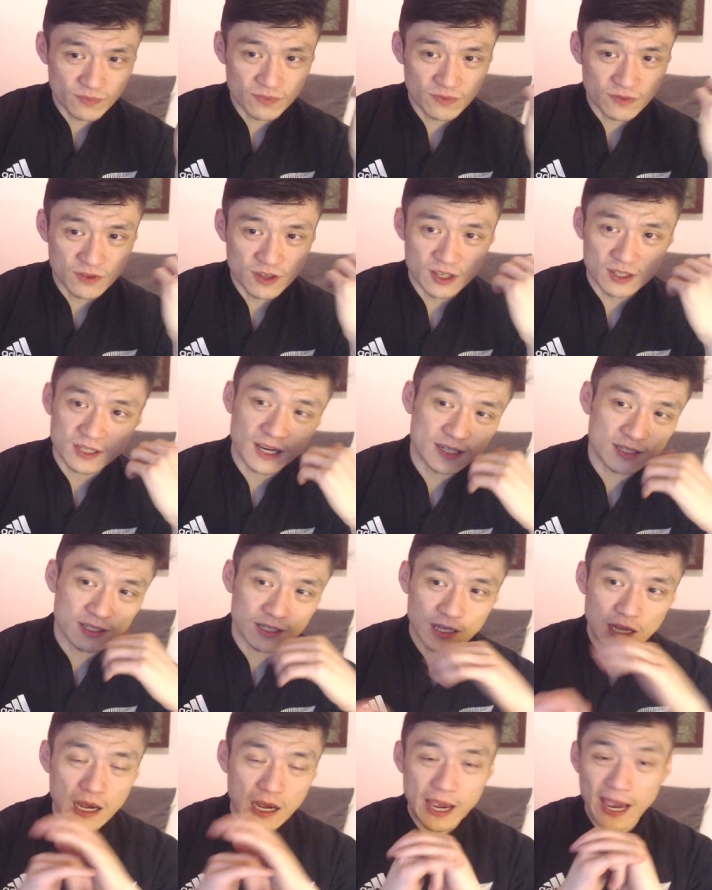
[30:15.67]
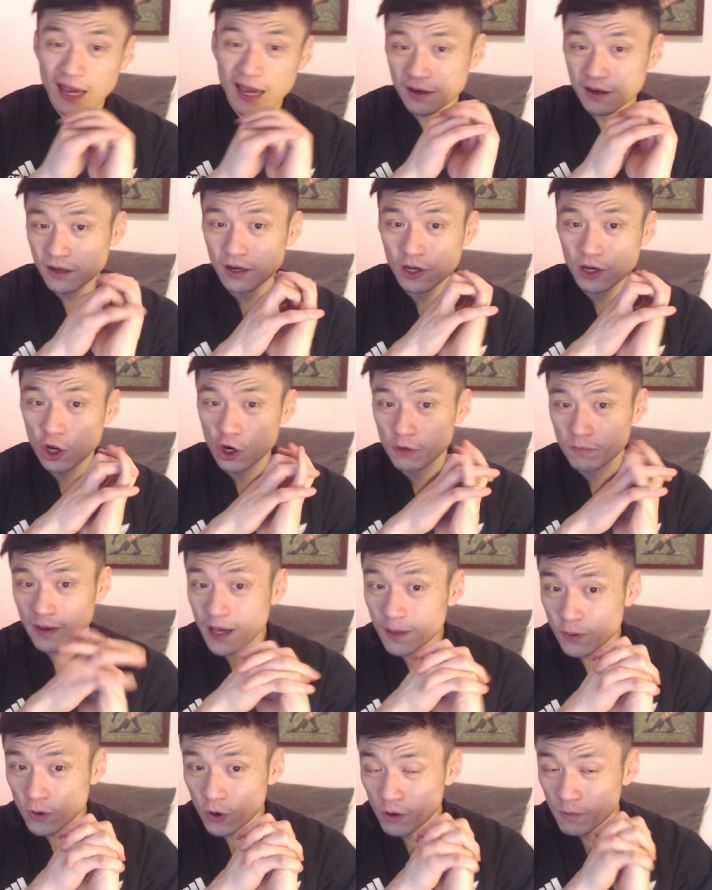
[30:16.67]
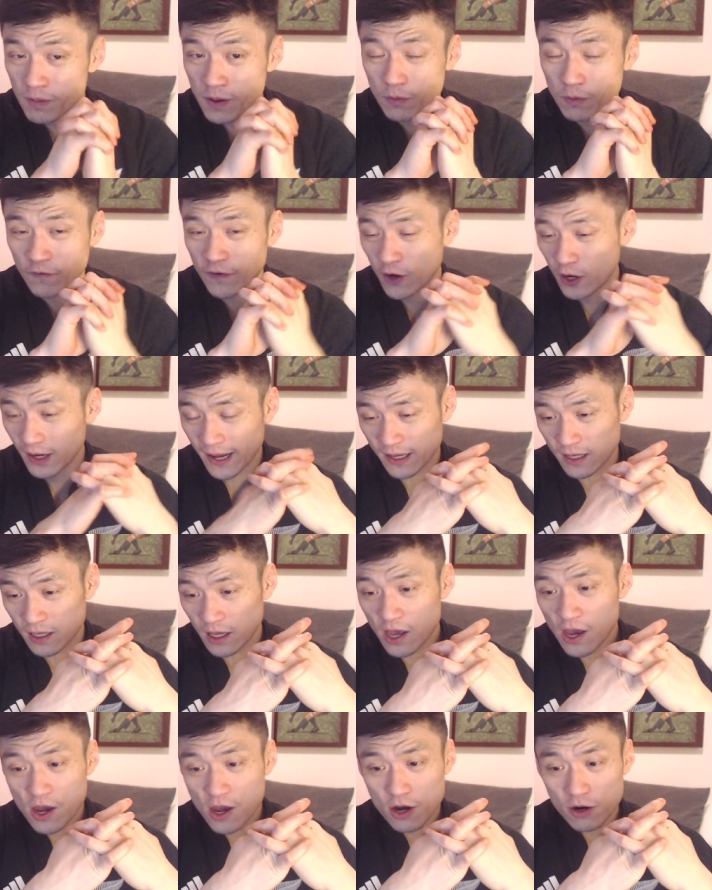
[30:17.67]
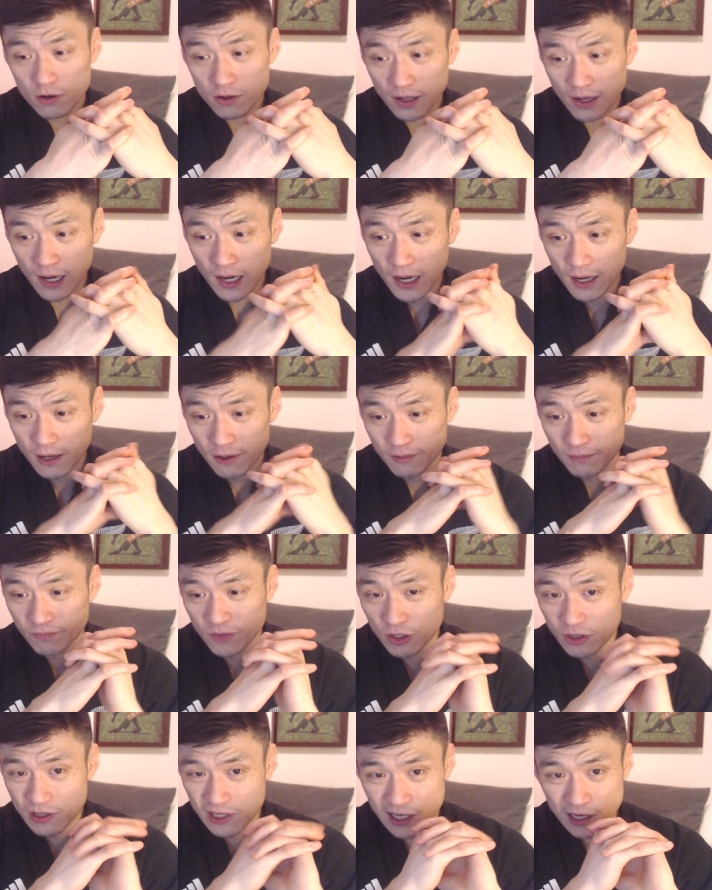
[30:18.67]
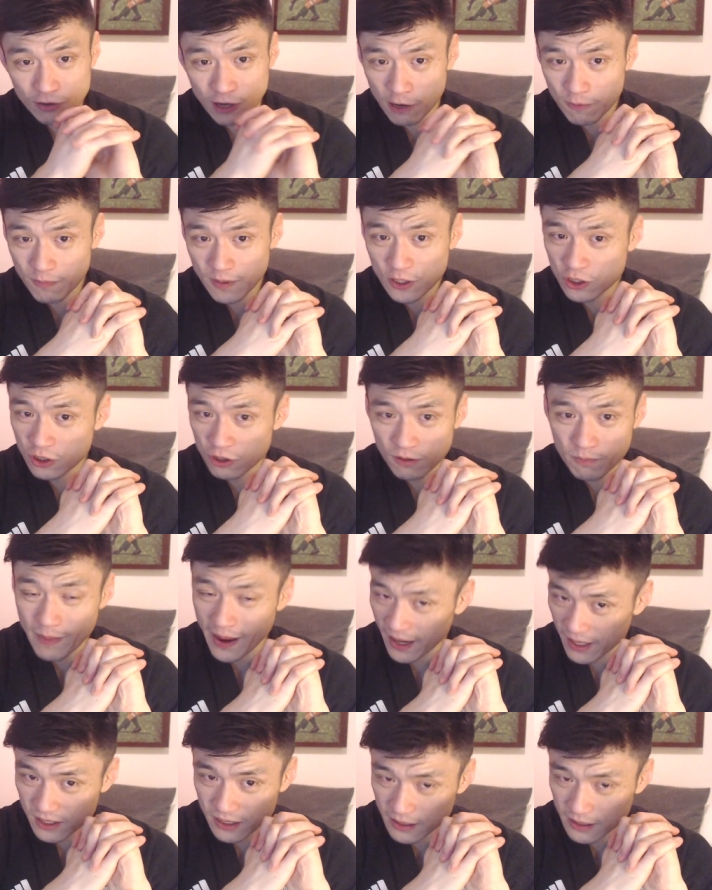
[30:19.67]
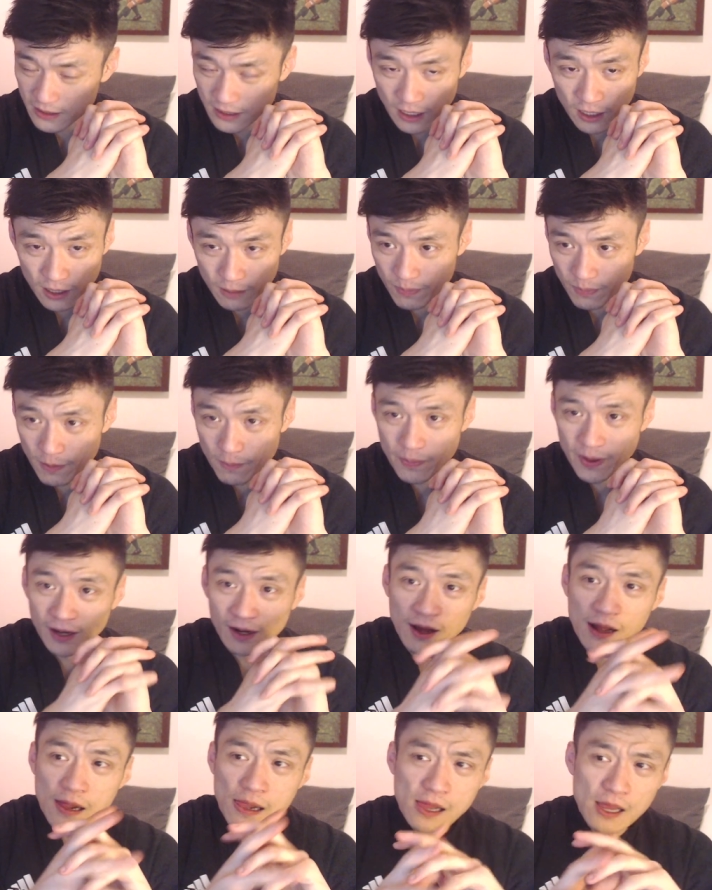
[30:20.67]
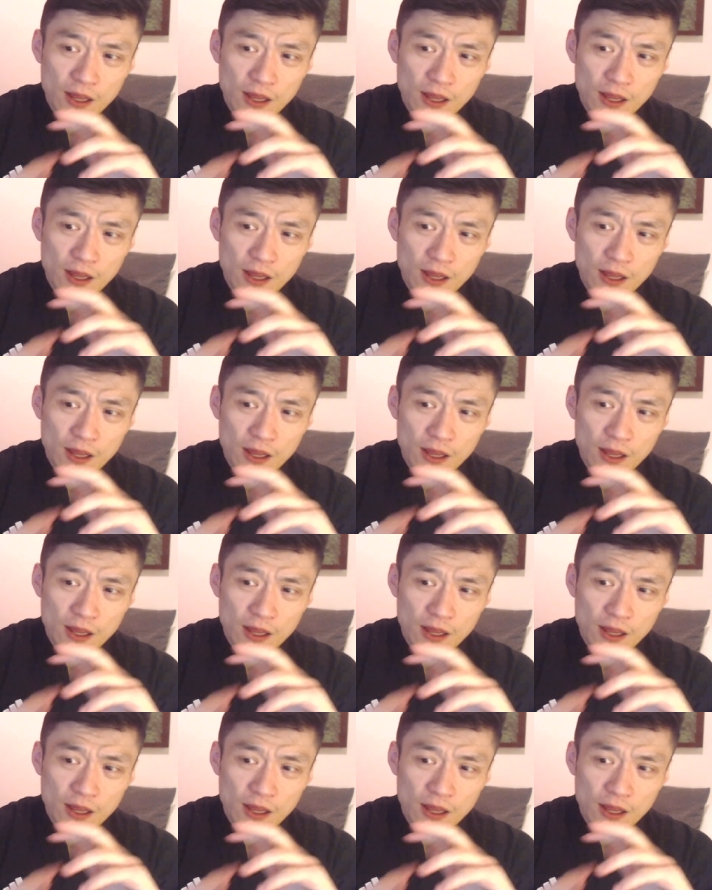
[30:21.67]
this has angered a lot of people. People feel like New Zealand Rugby should have managed this a bit better.